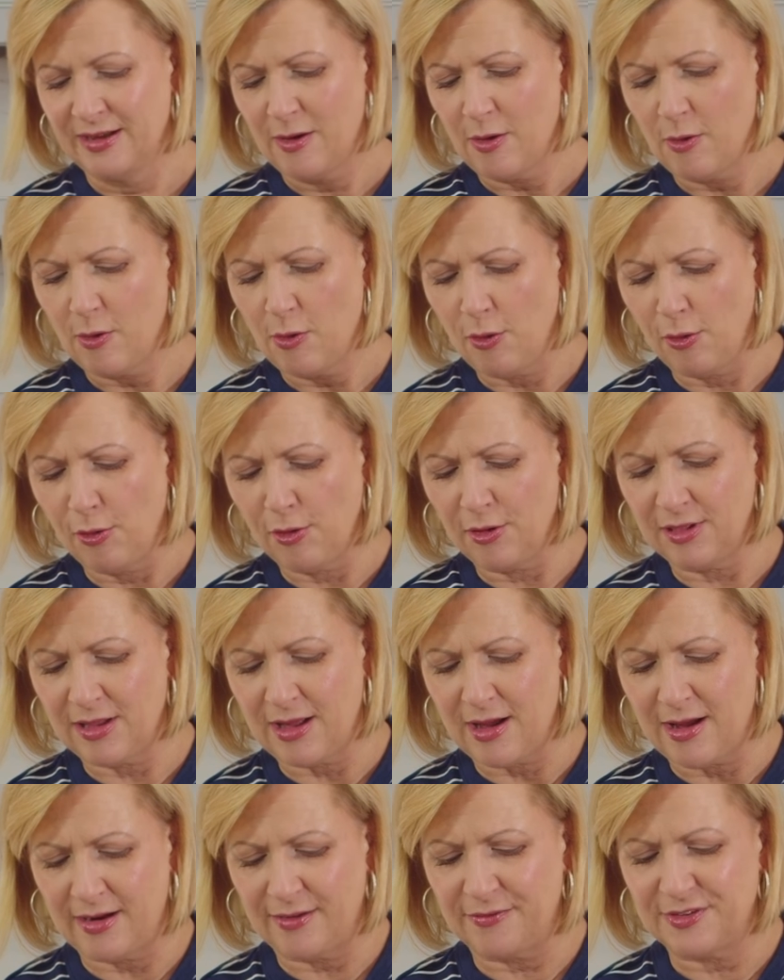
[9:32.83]
a whole
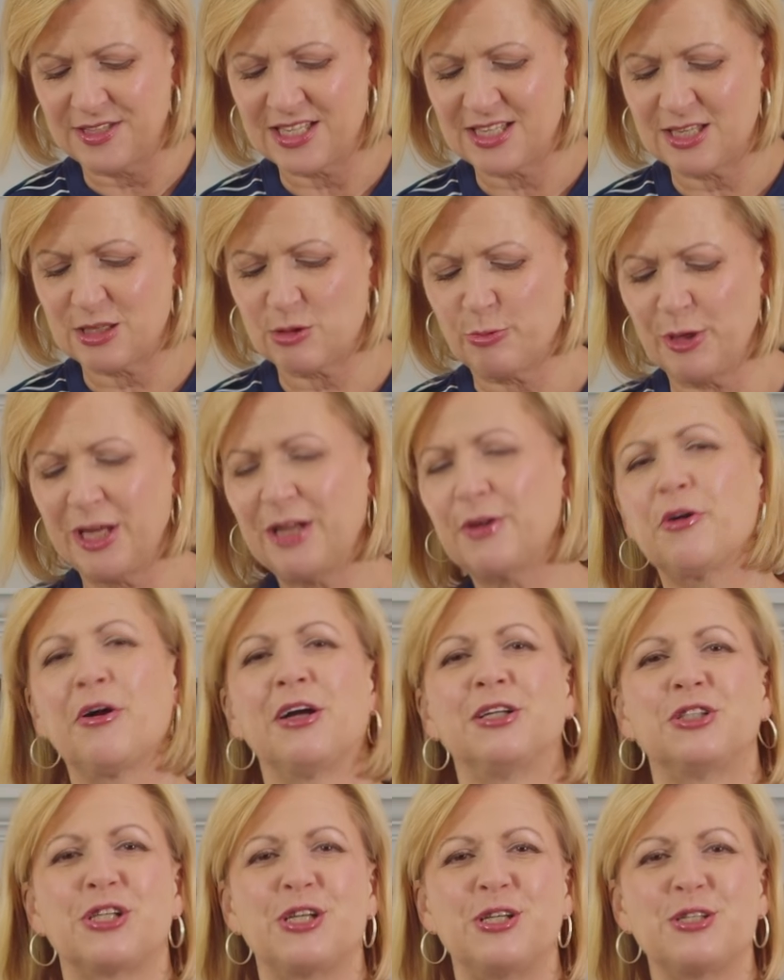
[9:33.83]
lot of sweet,
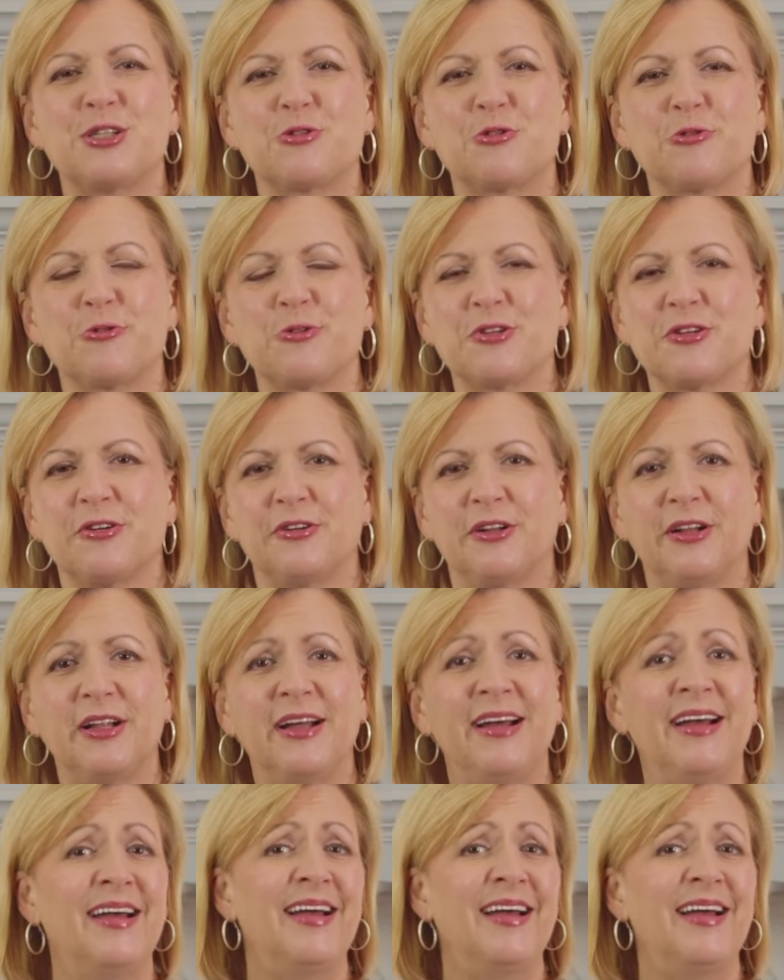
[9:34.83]
crunchy streusel.